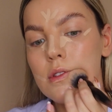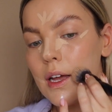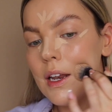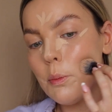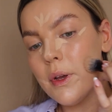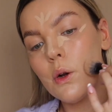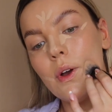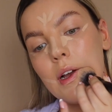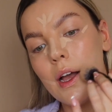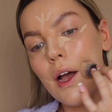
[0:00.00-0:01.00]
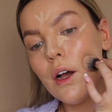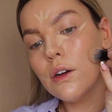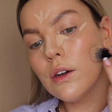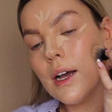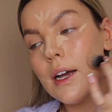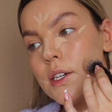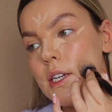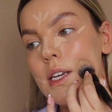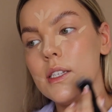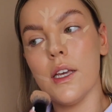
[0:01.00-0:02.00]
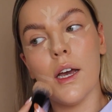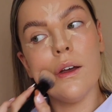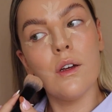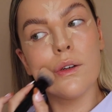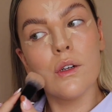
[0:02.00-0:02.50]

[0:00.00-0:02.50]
that little bit quicker and easier.